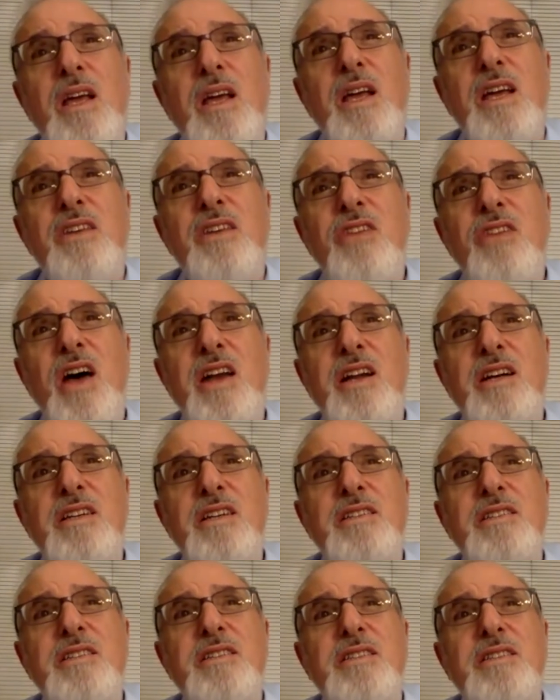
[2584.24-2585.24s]
It's not
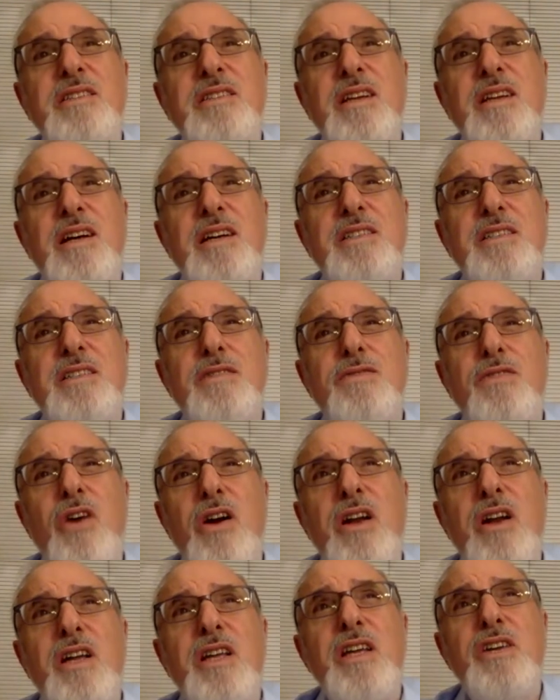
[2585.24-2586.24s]
a
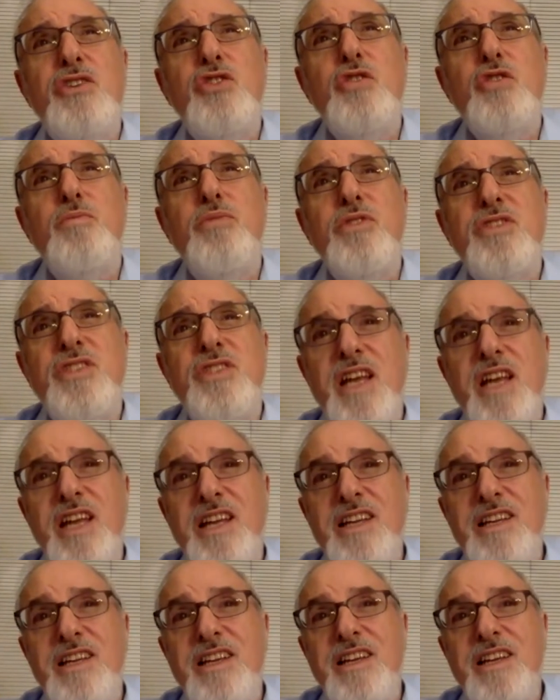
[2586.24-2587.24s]
Sephardic issue per
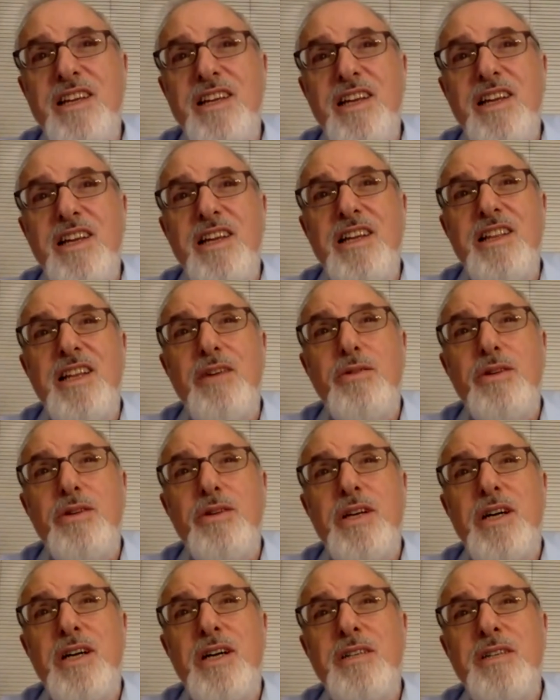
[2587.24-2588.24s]
se. There were,
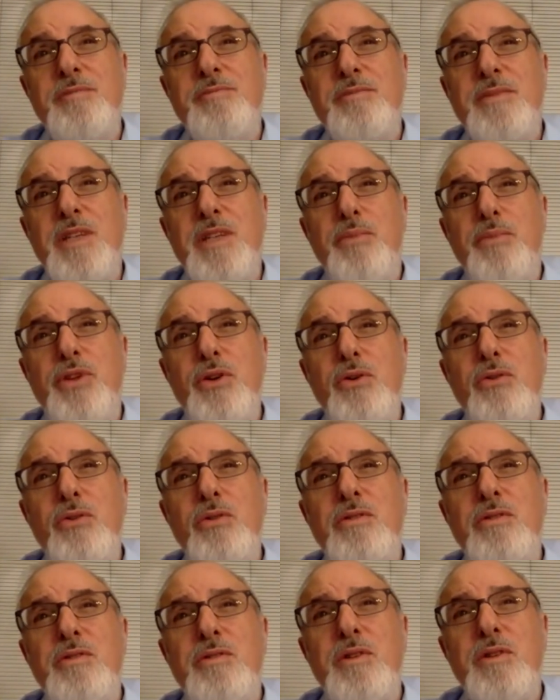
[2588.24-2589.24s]
um, the
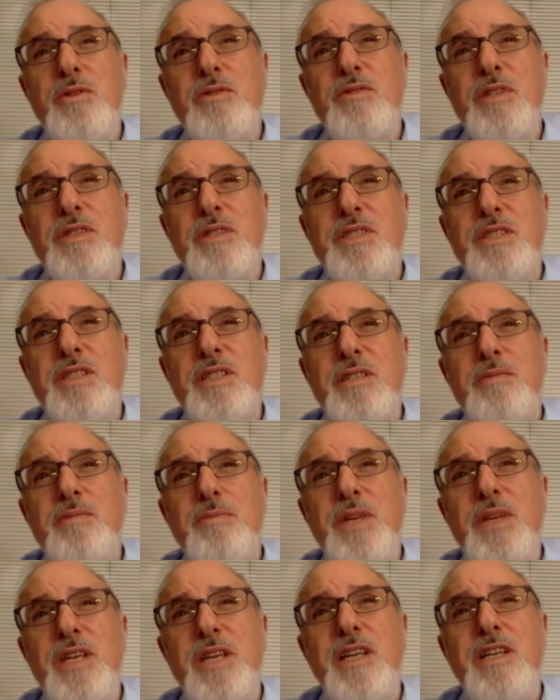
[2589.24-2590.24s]
Pew
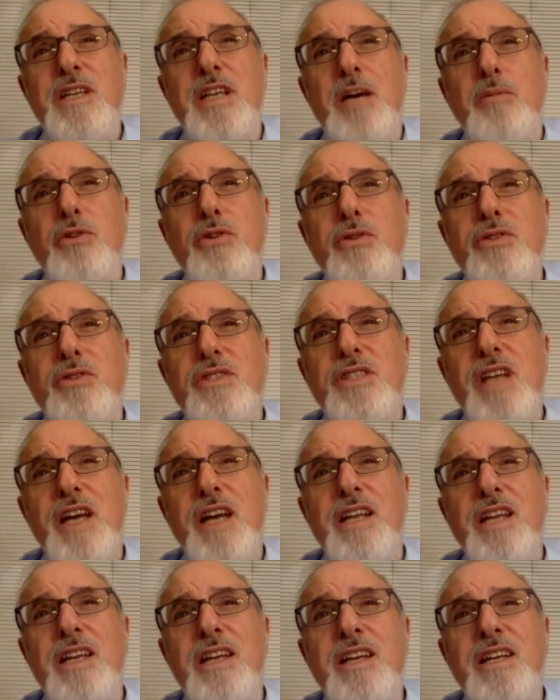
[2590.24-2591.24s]
PEW
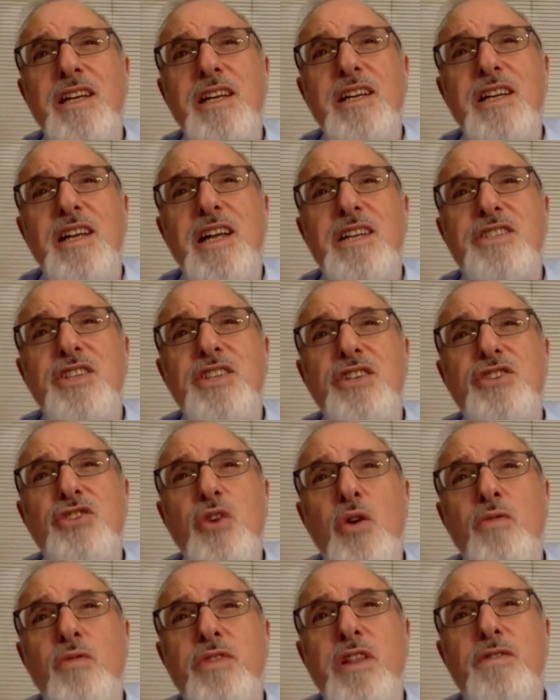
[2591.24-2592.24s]
study has just
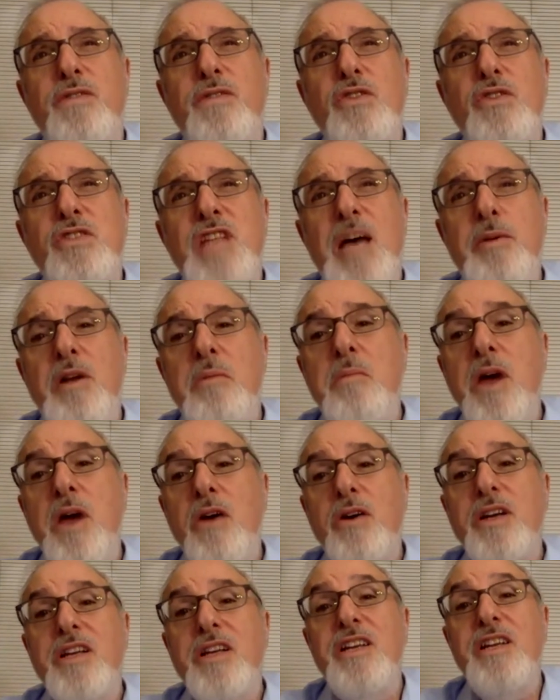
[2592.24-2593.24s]
shown for the first time in
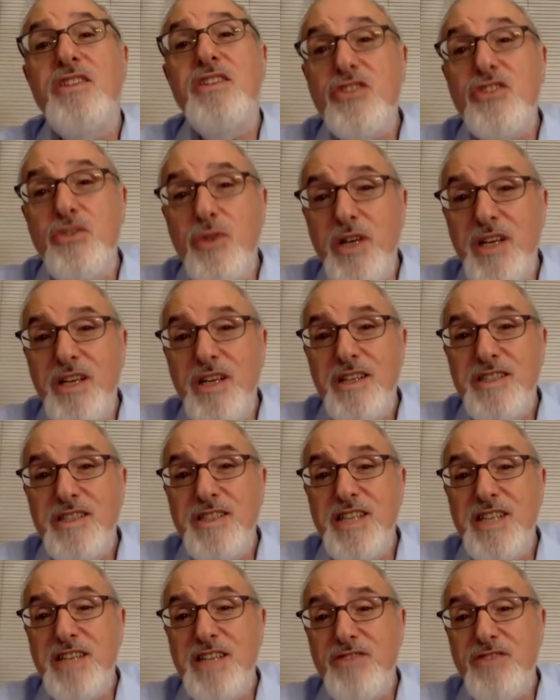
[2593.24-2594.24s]
American history
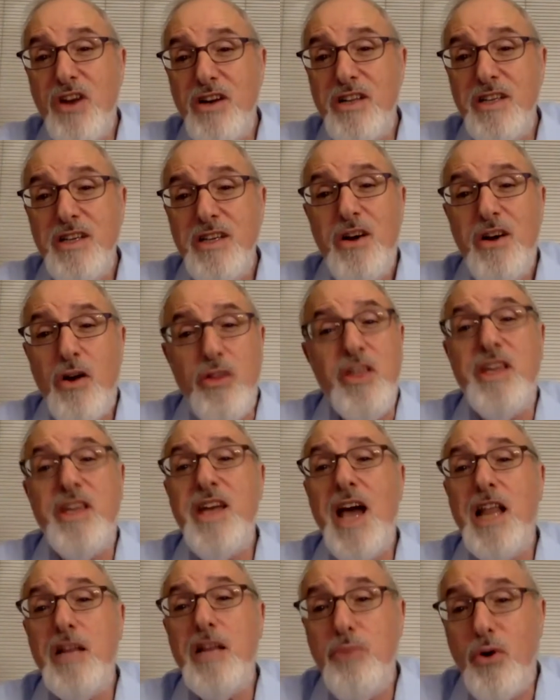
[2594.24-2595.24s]
since they started, or the
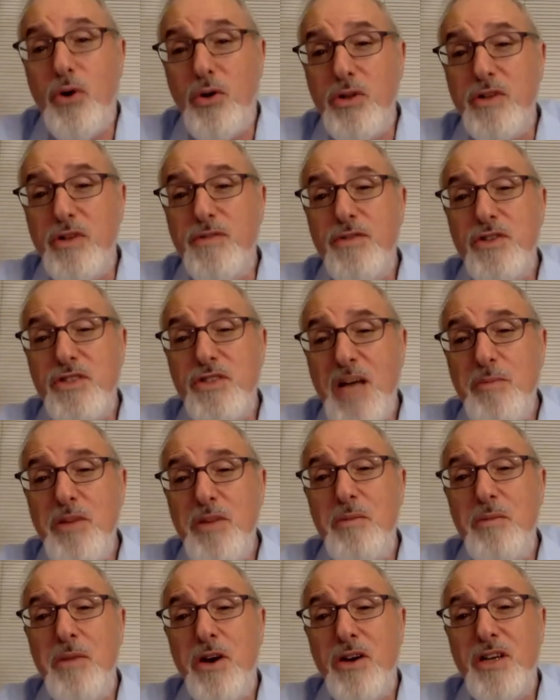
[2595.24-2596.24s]
Gallup poll, the first time
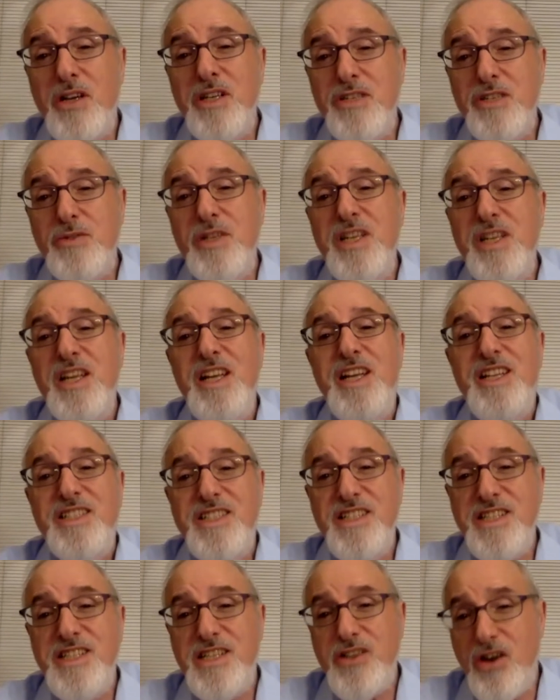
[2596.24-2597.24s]
in American history
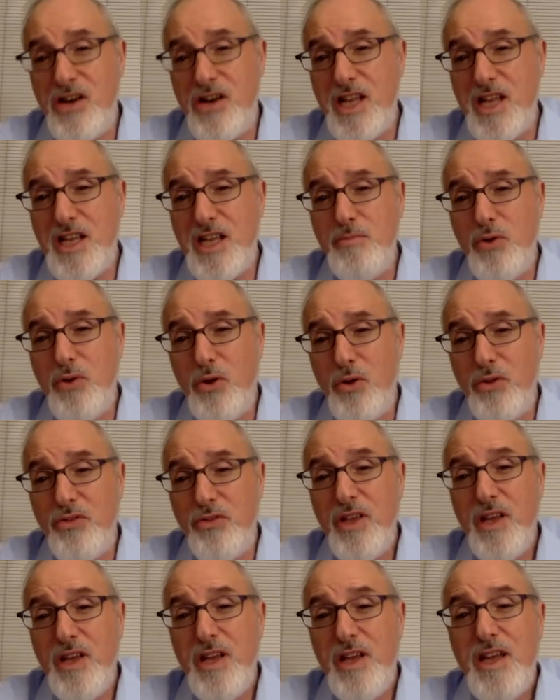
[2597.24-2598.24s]
since they started taking polls,
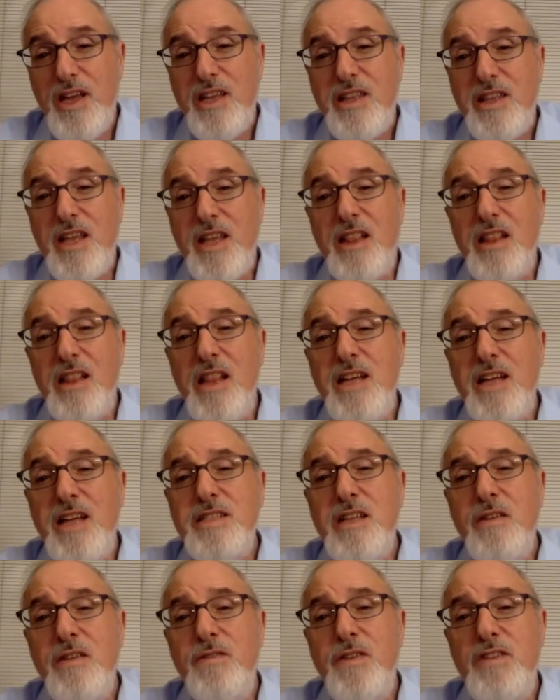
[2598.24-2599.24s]
that less
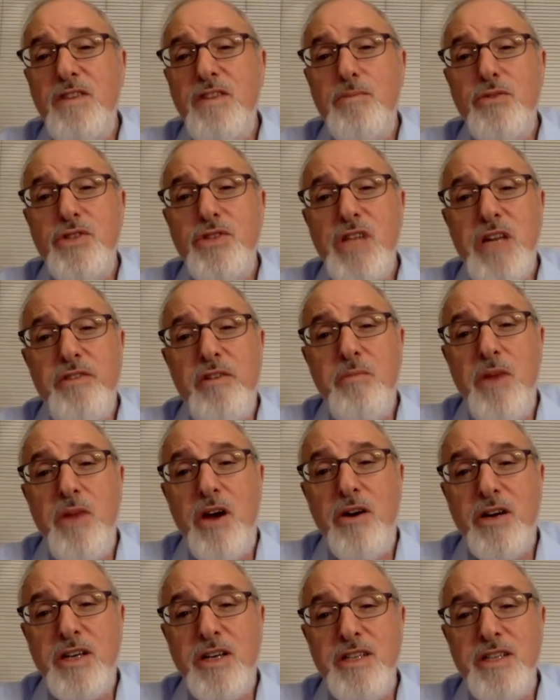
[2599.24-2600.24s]
than 50% of
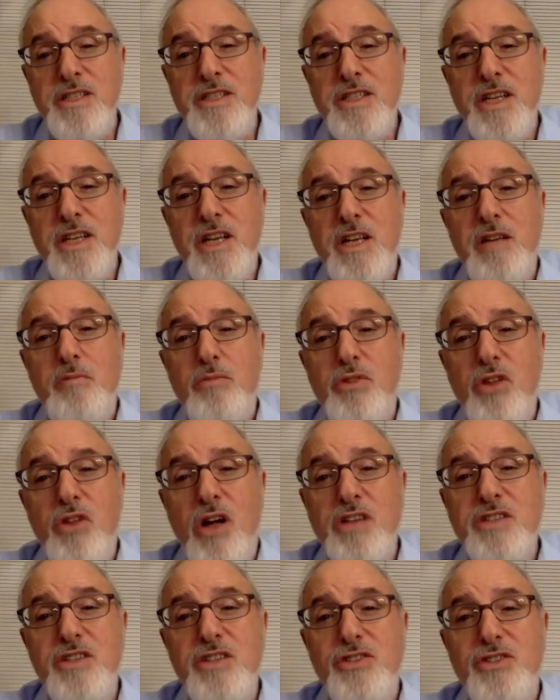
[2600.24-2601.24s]
Americans
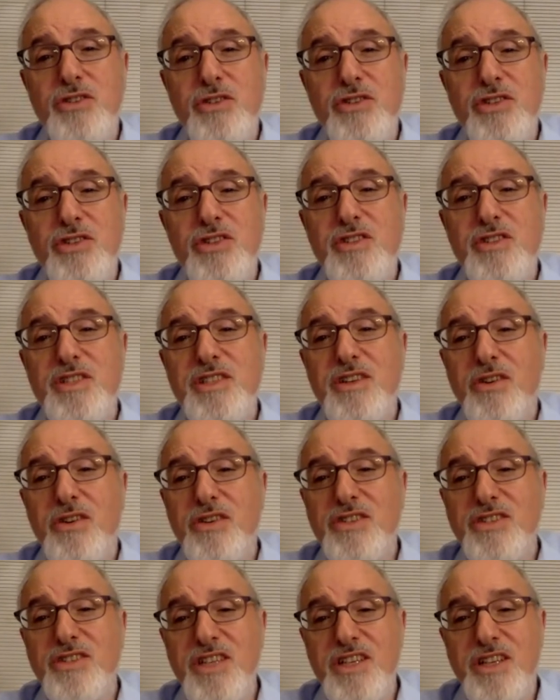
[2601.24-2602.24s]
belong to churches or
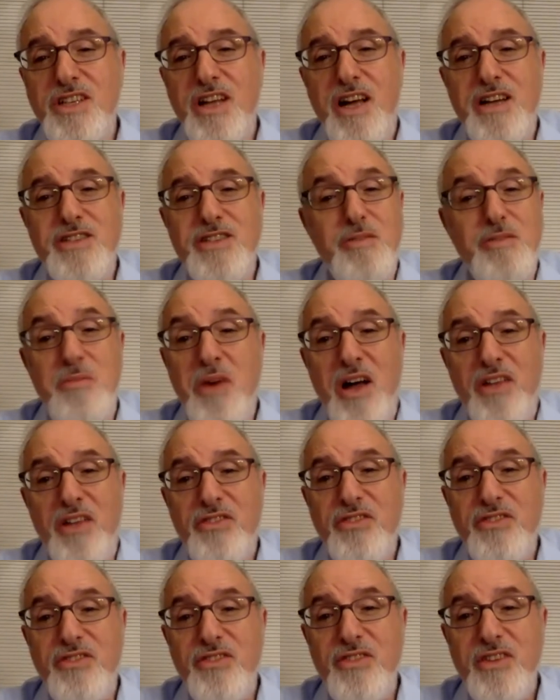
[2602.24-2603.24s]
synagogues or
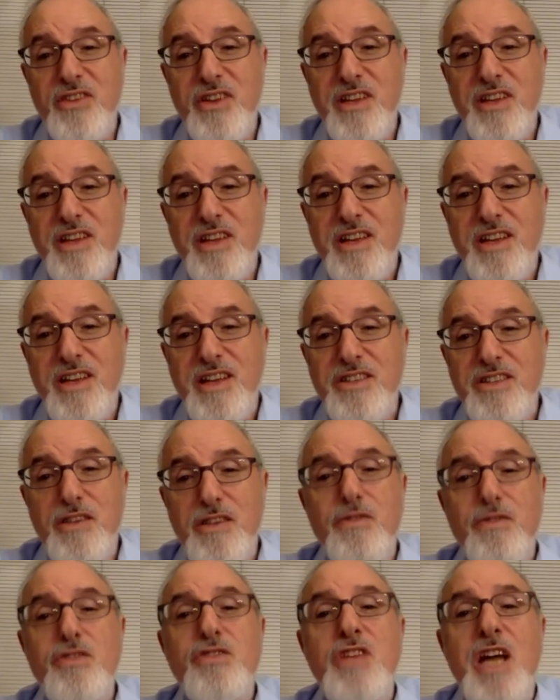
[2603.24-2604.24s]
mosques. It's the
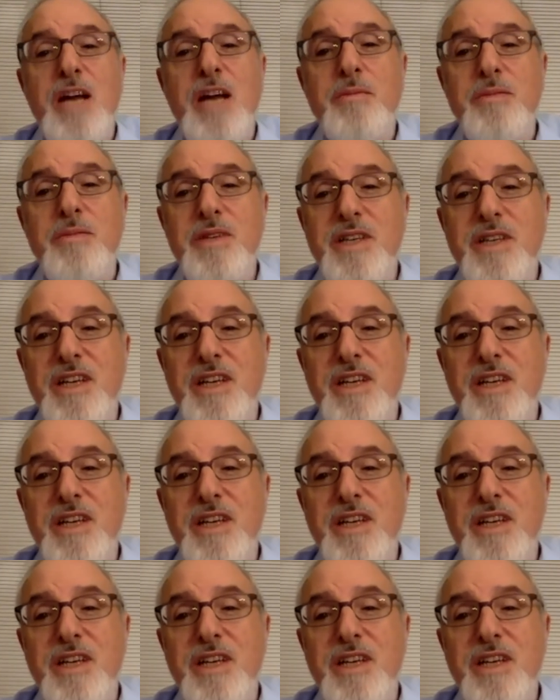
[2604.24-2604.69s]
first time.